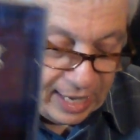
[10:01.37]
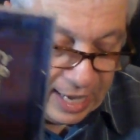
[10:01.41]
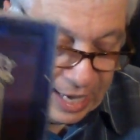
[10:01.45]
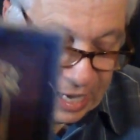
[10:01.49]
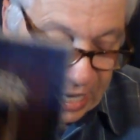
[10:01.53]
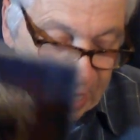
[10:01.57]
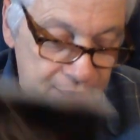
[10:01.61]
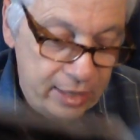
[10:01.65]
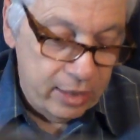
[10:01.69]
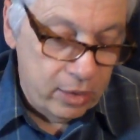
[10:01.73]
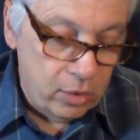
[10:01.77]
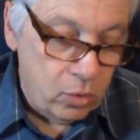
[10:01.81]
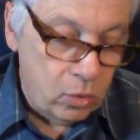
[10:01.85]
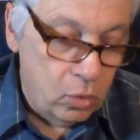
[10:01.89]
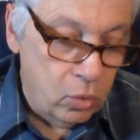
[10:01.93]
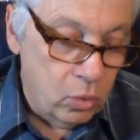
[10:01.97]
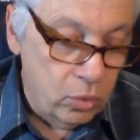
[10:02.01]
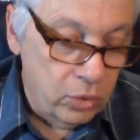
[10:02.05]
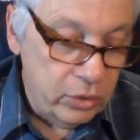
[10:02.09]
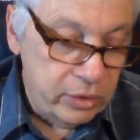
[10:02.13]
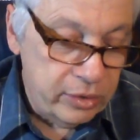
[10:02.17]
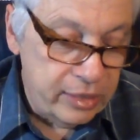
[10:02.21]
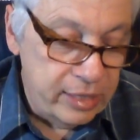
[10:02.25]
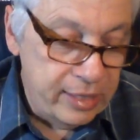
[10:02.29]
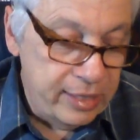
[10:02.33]
And of
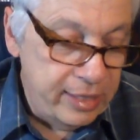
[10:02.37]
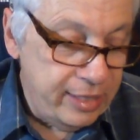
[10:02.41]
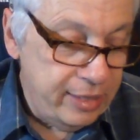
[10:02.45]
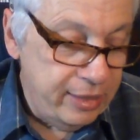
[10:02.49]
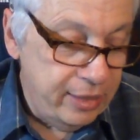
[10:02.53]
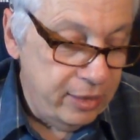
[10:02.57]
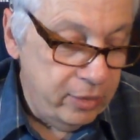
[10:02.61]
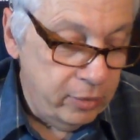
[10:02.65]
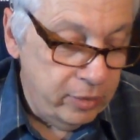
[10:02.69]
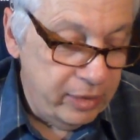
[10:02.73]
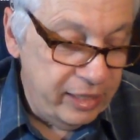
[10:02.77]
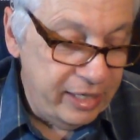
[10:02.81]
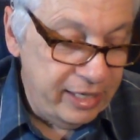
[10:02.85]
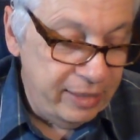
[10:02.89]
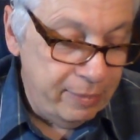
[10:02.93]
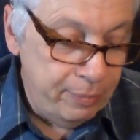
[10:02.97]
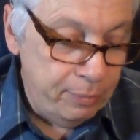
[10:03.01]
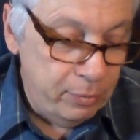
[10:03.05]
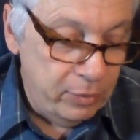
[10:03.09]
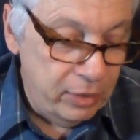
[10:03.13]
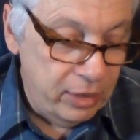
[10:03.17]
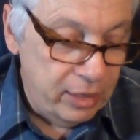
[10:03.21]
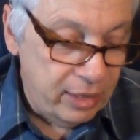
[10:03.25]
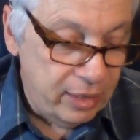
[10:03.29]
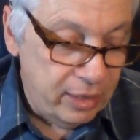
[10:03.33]
course, the Nitty Gritty
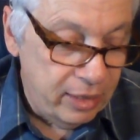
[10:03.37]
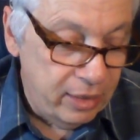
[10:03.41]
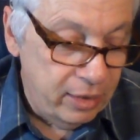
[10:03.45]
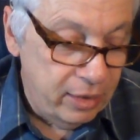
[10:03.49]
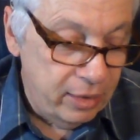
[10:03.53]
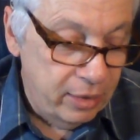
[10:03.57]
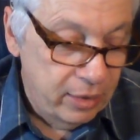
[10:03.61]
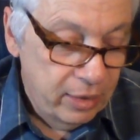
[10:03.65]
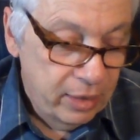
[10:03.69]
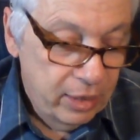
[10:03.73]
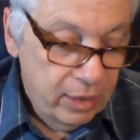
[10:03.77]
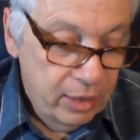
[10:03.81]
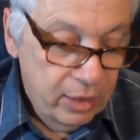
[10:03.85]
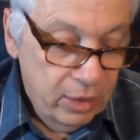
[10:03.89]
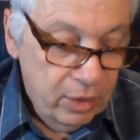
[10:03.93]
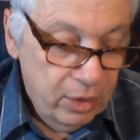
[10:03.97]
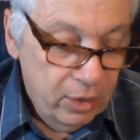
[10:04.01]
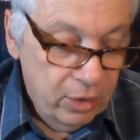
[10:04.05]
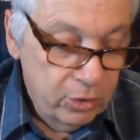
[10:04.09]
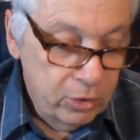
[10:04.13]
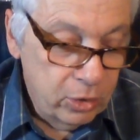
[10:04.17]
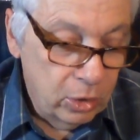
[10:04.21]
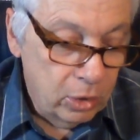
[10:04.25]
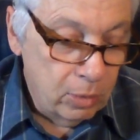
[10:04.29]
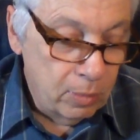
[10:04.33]

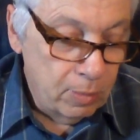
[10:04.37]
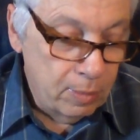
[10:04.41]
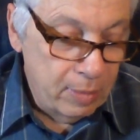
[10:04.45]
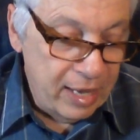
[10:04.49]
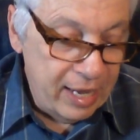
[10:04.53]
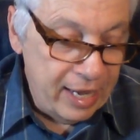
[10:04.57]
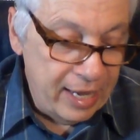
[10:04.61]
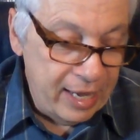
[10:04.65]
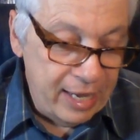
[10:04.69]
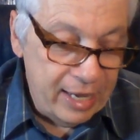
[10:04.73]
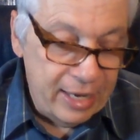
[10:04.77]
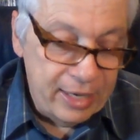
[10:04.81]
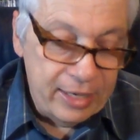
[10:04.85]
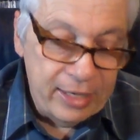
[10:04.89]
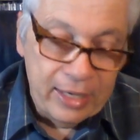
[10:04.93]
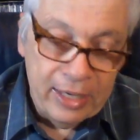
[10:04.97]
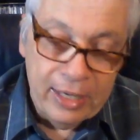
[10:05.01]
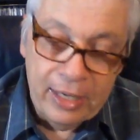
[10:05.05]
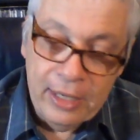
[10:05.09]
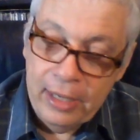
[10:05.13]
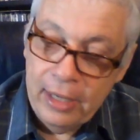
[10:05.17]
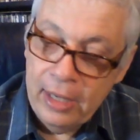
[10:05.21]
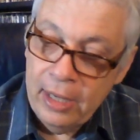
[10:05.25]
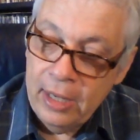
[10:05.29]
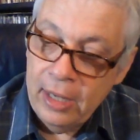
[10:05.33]
Dirt Band
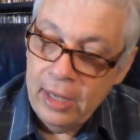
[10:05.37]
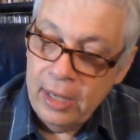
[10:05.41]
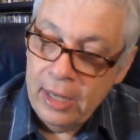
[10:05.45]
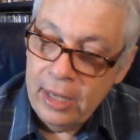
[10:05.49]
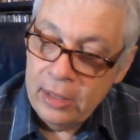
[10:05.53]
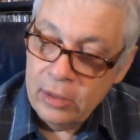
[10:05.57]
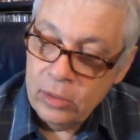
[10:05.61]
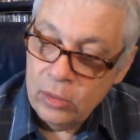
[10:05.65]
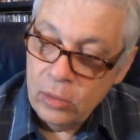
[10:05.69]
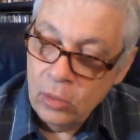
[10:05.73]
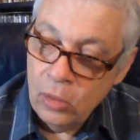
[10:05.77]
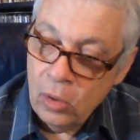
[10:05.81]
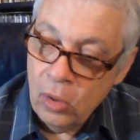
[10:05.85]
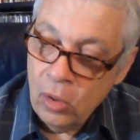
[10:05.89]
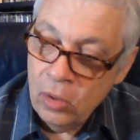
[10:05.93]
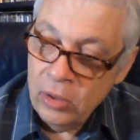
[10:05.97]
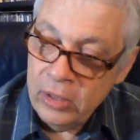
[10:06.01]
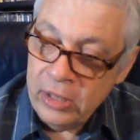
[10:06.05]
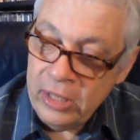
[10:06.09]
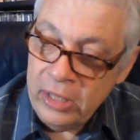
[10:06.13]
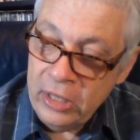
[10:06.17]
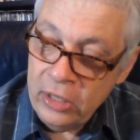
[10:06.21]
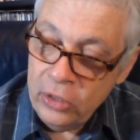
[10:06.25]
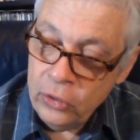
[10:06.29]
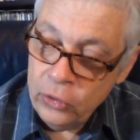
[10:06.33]
has a
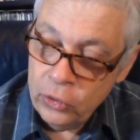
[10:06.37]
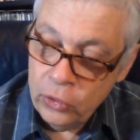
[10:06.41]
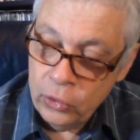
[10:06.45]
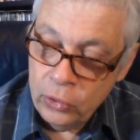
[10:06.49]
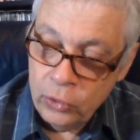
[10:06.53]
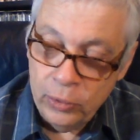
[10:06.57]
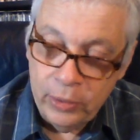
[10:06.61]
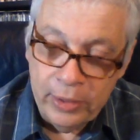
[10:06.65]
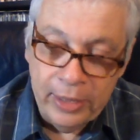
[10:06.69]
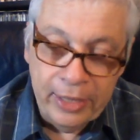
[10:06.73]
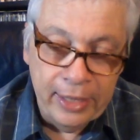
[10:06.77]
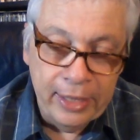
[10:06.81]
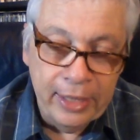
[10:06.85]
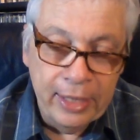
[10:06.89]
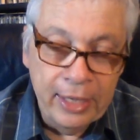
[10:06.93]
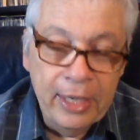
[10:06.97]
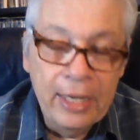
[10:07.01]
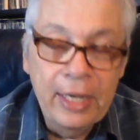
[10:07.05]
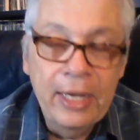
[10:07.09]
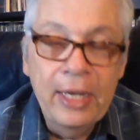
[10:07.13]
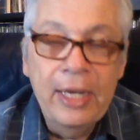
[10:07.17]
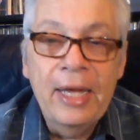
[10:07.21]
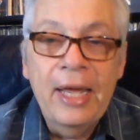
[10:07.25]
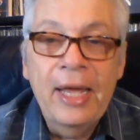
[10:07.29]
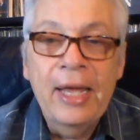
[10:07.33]
long history,
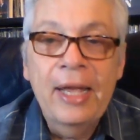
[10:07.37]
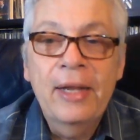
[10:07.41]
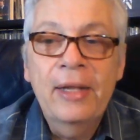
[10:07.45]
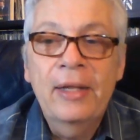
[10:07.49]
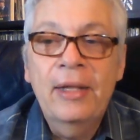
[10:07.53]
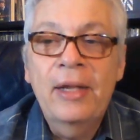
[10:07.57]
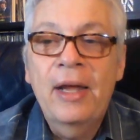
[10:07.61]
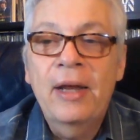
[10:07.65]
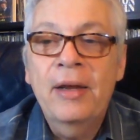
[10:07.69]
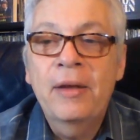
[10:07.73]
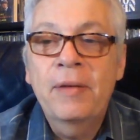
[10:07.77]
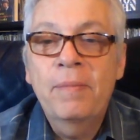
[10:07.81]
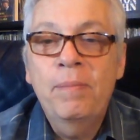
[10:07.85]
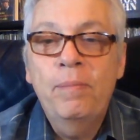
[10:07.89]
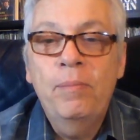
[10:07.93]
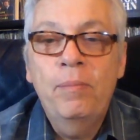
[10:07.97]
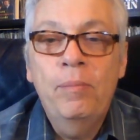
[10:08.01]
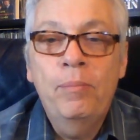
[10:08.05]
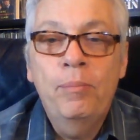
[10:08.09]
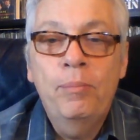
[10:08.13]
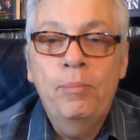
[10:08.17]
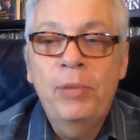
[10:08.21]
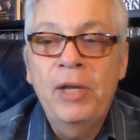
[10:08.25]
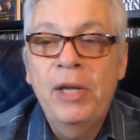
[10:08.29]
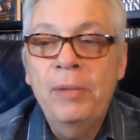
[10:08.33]
and a lot of
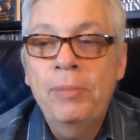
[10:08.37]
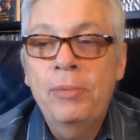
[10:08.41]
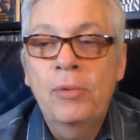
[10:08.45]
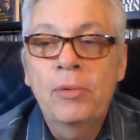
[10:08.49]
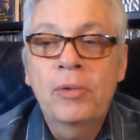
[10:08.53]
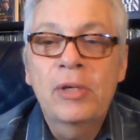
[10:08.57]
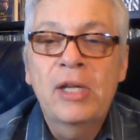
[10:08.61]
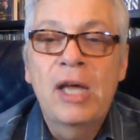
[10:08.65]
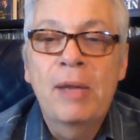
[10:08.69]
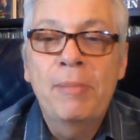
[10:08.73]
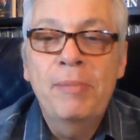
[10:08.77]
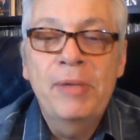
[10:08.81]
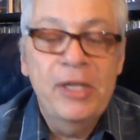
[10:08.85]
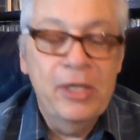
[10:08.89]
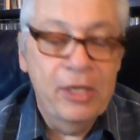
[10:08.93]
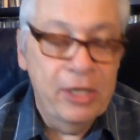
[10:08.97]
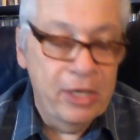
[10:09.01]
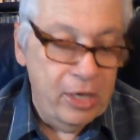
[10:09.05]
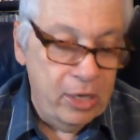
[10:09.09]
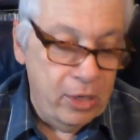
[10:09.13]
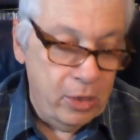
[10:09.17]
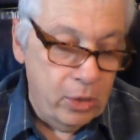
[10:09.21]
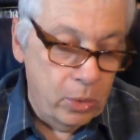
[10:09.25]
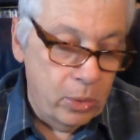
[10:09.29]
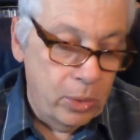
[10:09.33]
people come and
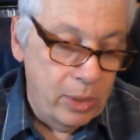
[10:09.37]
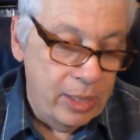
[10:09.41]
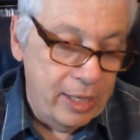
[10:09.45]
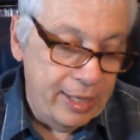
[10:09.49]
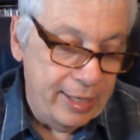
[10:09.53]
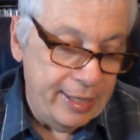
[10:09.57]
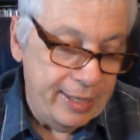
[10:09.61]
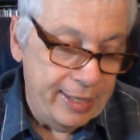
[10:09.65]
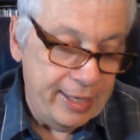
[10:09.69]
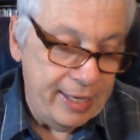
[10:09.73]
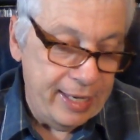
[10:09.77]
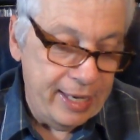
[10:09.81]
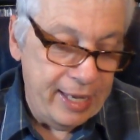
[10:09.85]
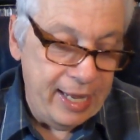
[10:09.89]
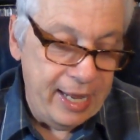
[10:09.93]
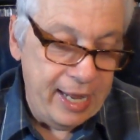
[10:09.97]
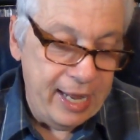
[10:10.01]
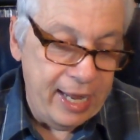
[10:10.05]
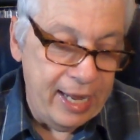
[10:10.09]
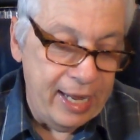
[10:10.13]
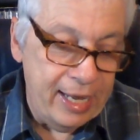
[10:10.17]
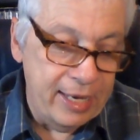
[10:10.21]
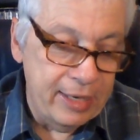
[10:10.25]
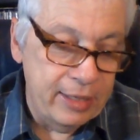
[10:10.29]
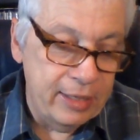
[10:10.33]
go.
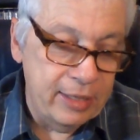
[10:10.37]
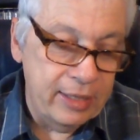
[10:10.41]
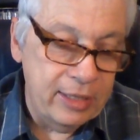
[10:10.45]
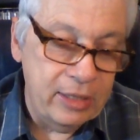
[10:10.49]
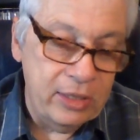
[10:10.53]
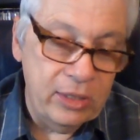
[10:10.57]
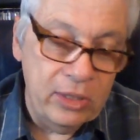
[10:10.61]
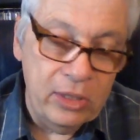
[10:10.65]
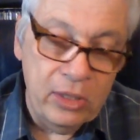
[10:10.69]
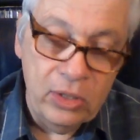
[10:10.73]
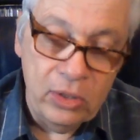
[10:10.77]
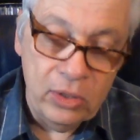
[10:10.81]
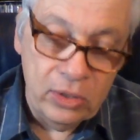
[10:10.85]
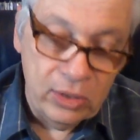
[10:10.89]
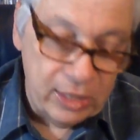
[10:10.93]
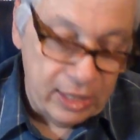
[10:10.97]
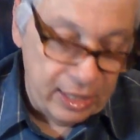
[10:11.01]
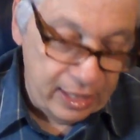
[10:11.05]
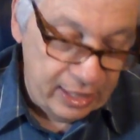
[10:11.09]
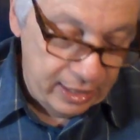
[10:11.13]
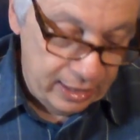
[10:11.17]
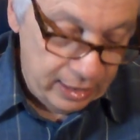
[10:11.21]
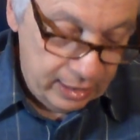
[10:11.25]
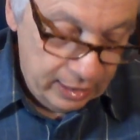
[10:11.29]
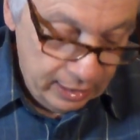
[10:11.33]
And this is
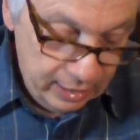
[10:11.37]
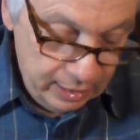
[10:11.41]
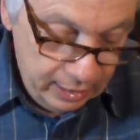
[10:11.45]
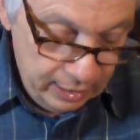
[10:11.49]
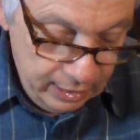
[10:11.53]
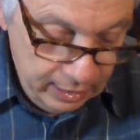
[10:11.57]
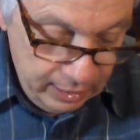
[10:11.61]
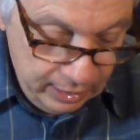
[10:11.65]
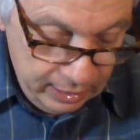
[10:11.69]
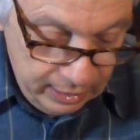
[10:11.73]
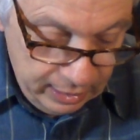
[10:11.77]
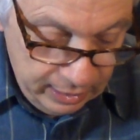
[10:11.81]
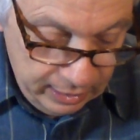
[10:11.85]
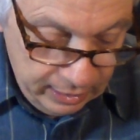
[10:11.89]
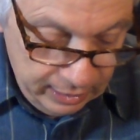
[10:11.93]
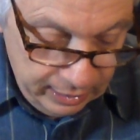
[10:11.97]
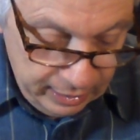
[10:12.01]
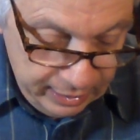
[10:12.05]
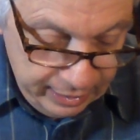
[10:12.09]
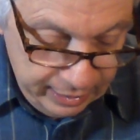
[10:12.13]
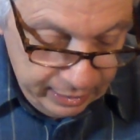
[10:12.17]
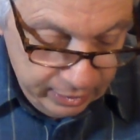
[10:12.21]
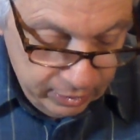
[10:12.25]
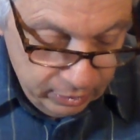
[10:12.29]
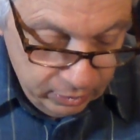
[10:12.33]
a
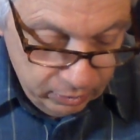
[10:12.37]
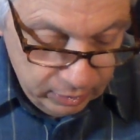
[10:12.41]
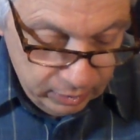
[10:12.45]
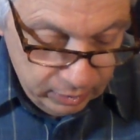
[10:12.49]
later